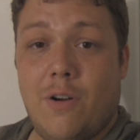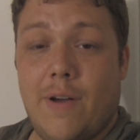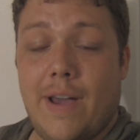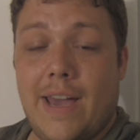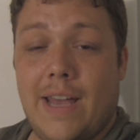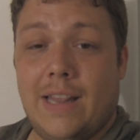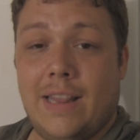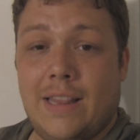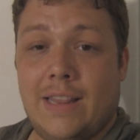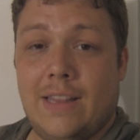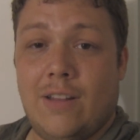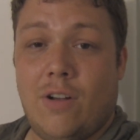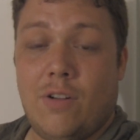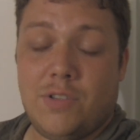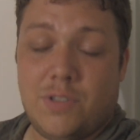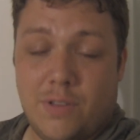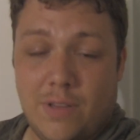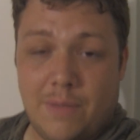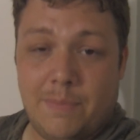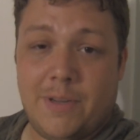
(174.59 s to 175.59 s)
go ahead and
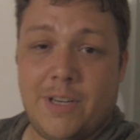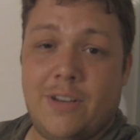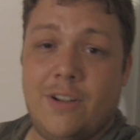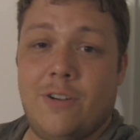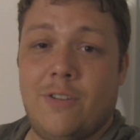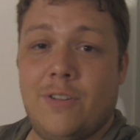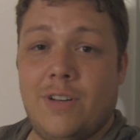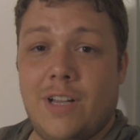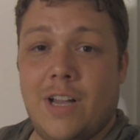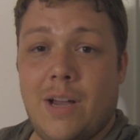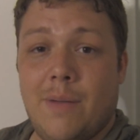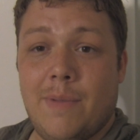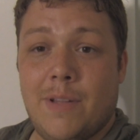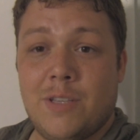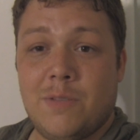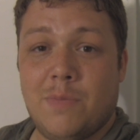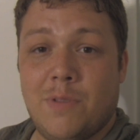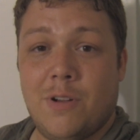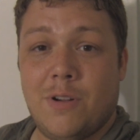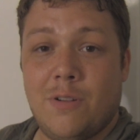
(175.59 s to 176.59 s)
also let me know in the
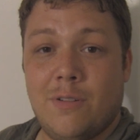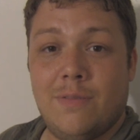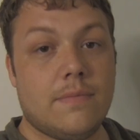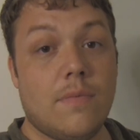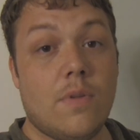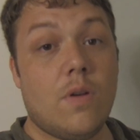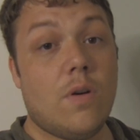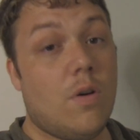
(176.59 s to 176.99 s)
comments below.